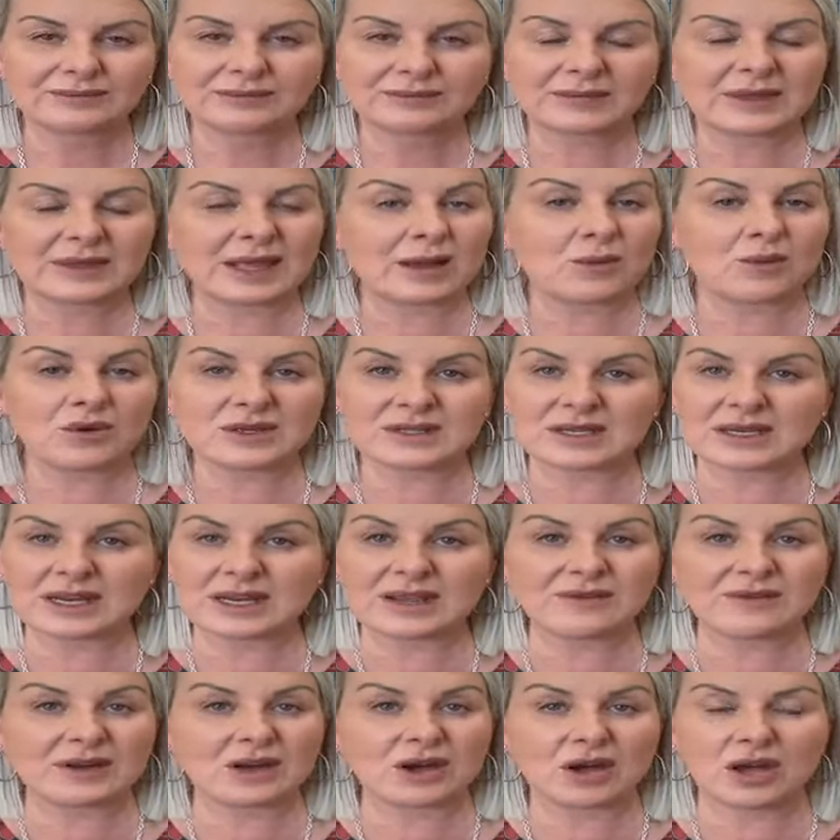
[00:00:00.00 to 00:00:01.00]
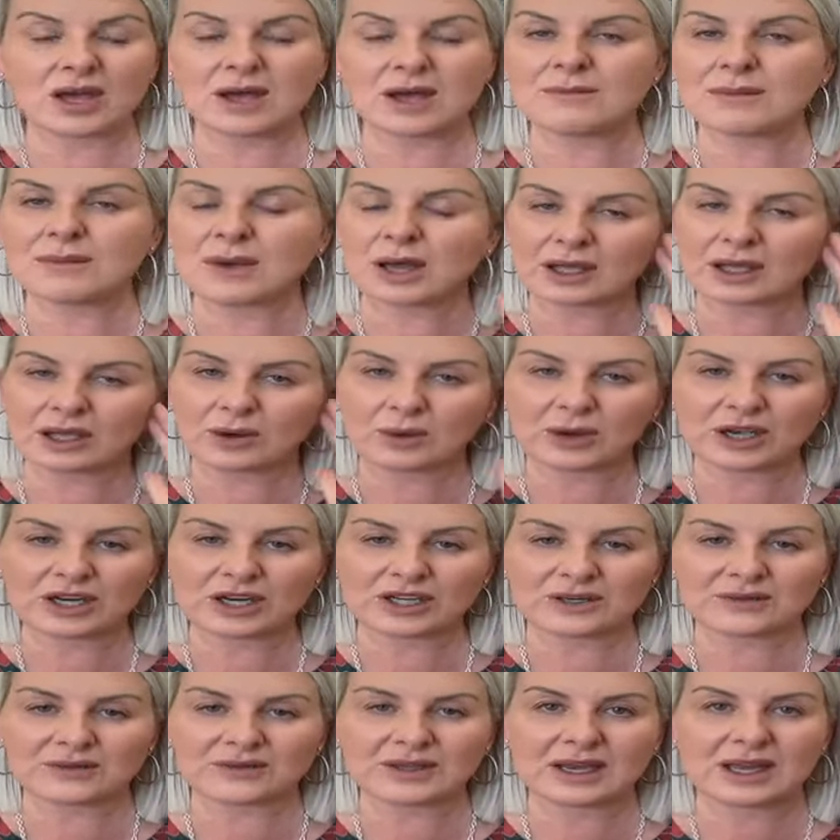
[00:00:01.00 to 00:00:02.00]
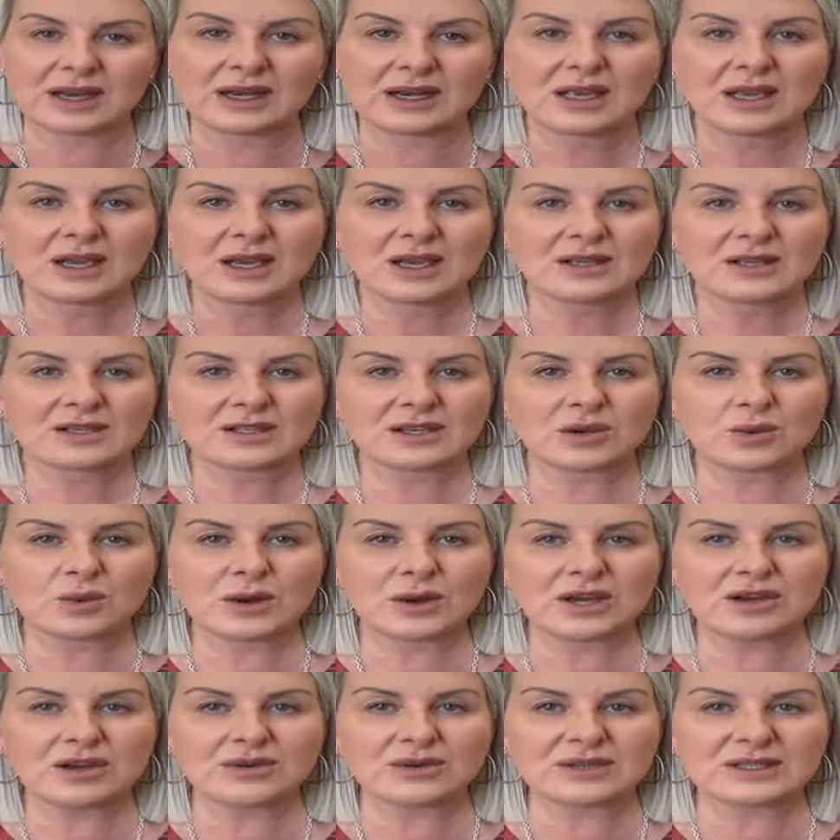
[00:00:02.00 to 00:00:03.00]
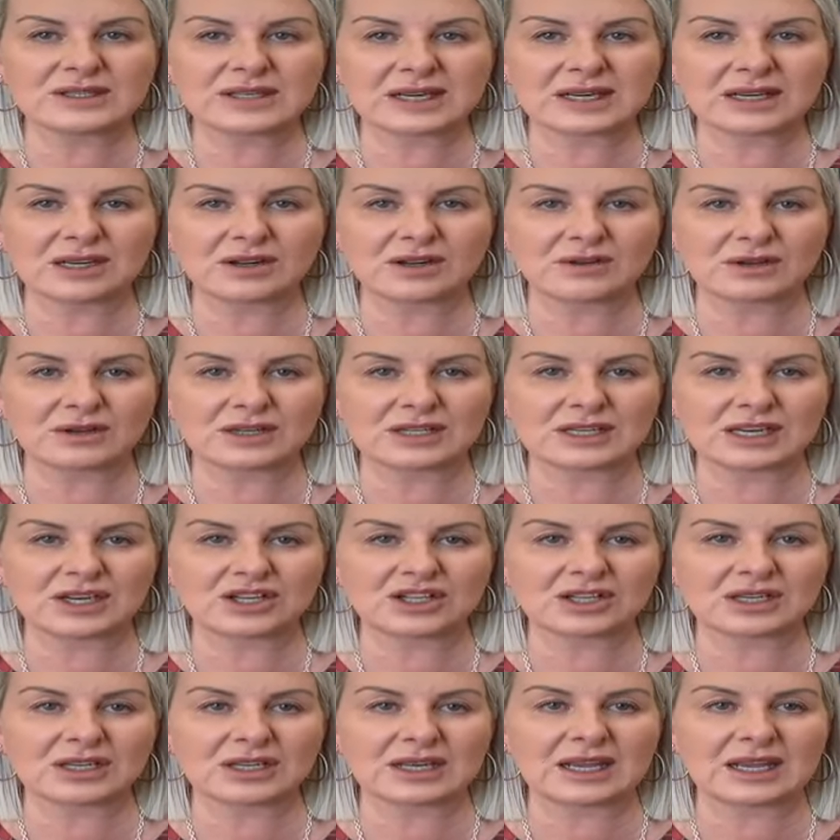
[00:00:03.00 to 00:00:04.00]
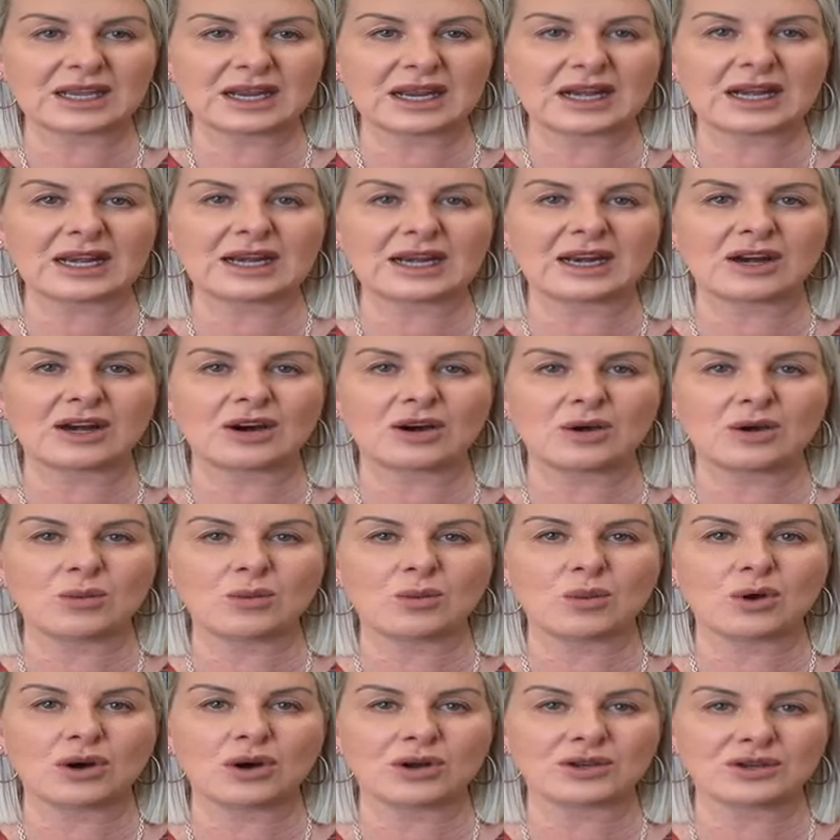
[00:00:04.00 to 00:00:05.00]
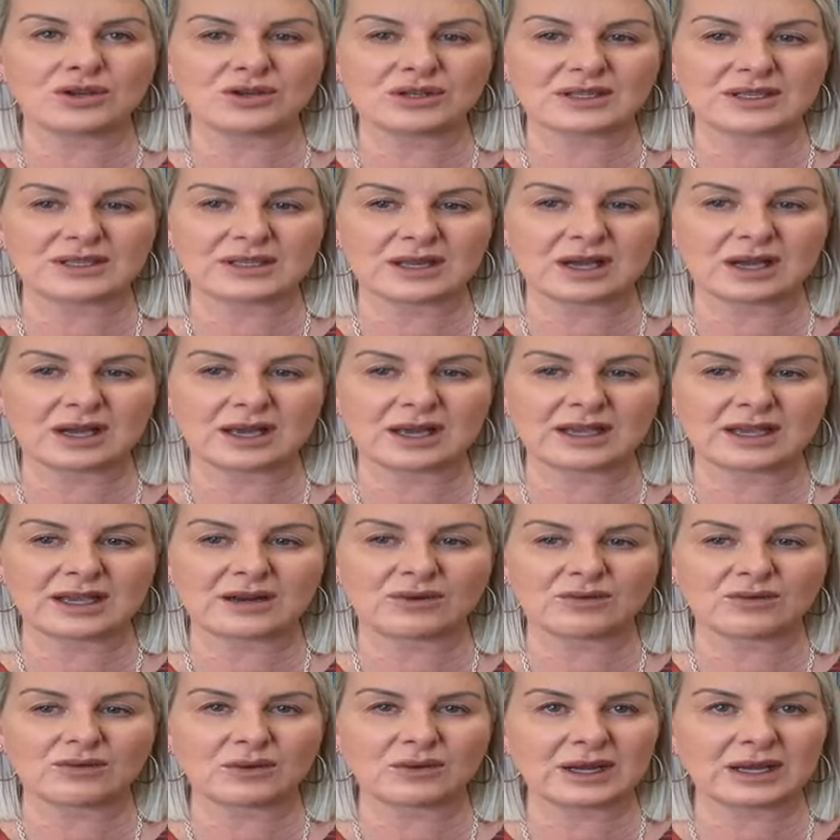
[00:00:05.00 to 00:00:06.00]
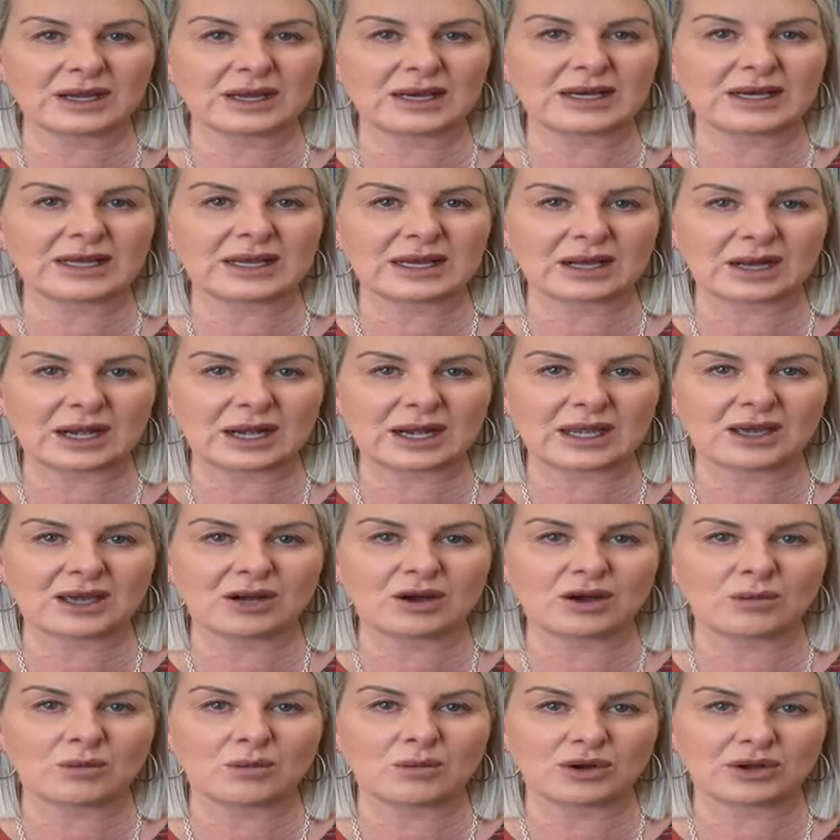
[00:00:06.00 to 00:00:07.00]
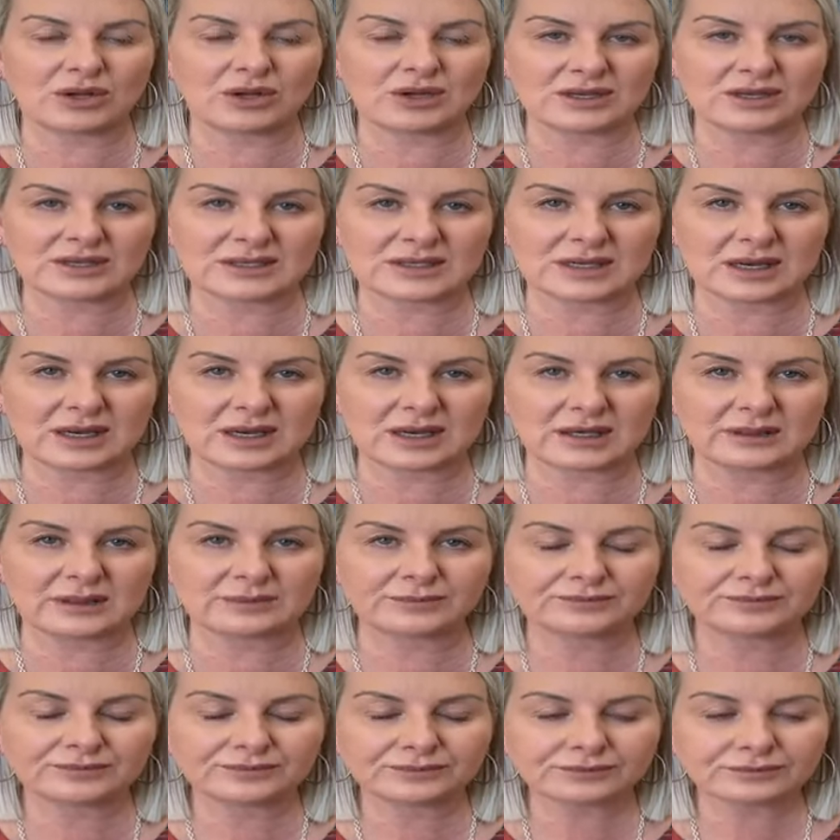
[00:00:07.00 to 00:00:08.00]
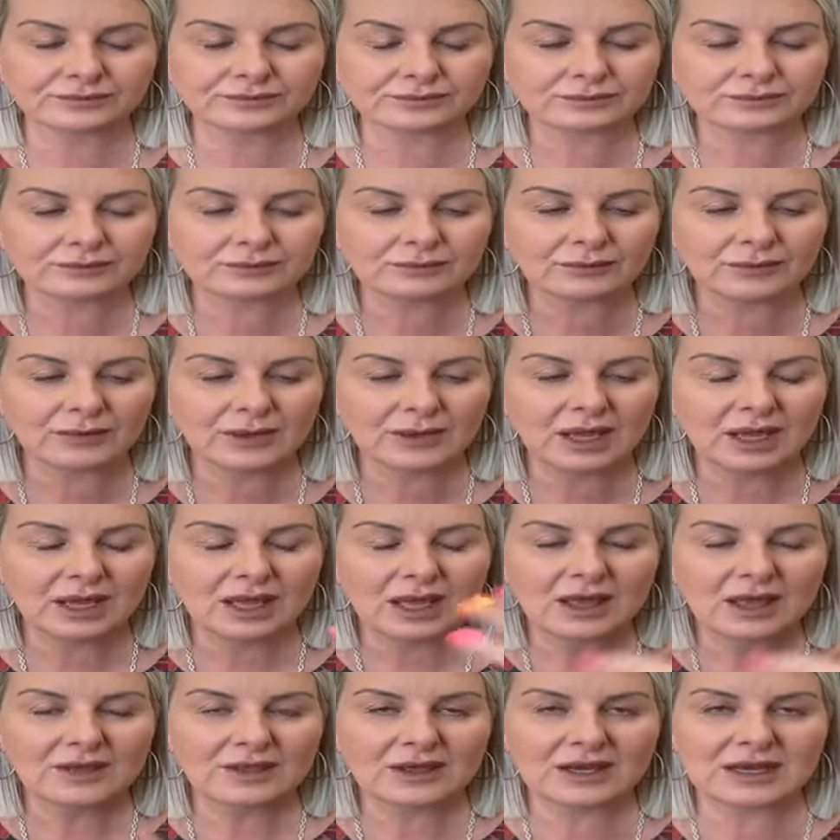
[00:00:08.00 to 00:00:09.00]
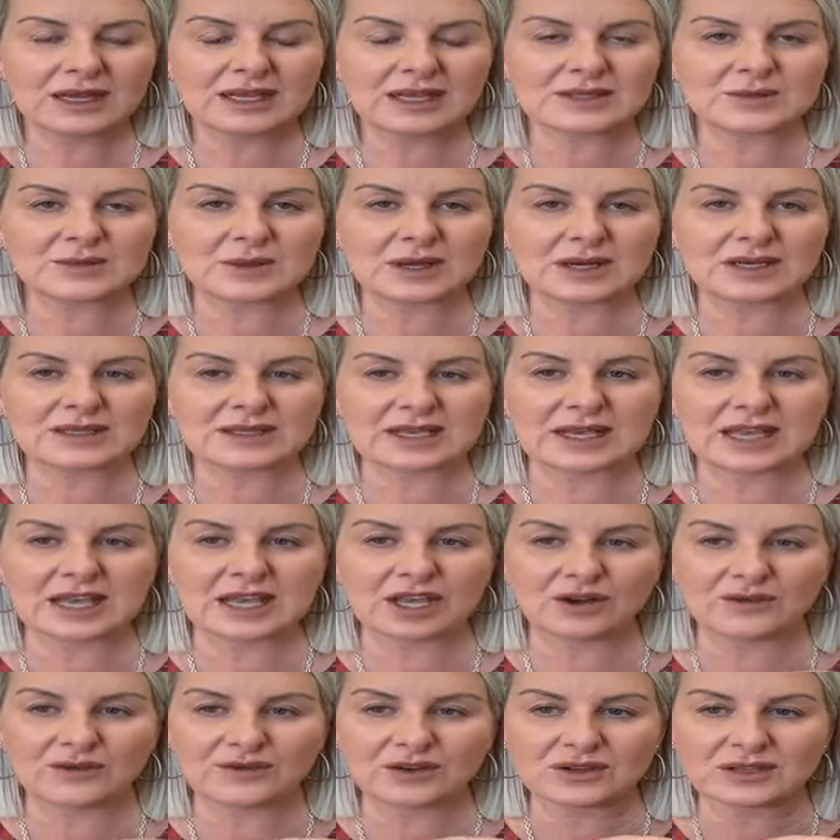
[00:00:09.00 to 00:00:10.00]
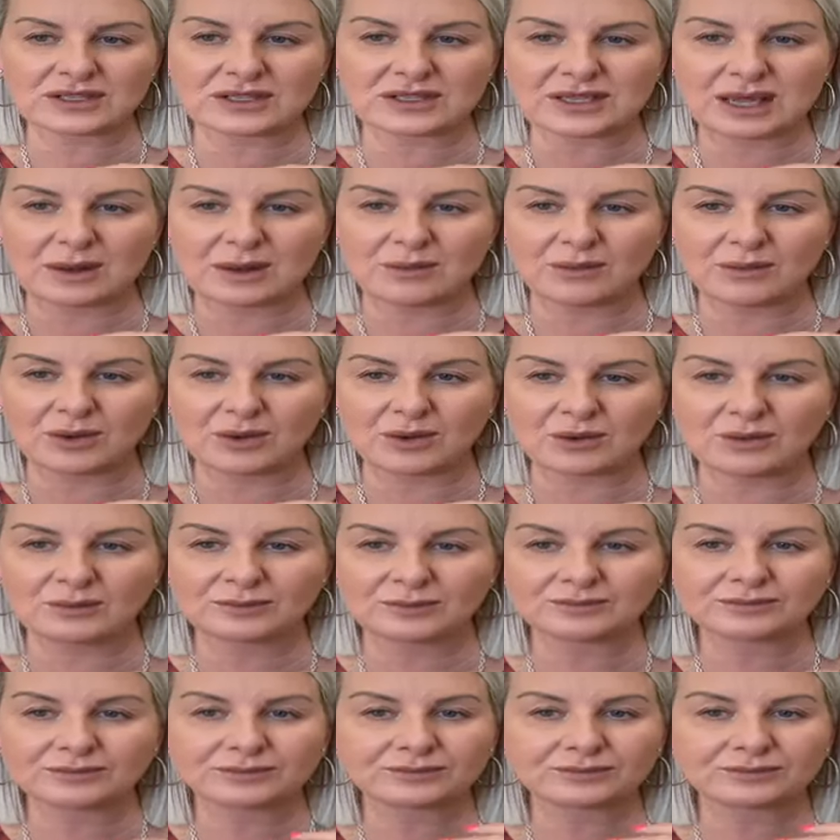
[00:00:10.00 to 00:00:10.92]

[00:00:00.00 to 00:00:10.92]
That wasn't even in my equation of that. So when you're setting your intention, get clear on what you desire. Get really clear on what you desire. The next one is ego versus humble.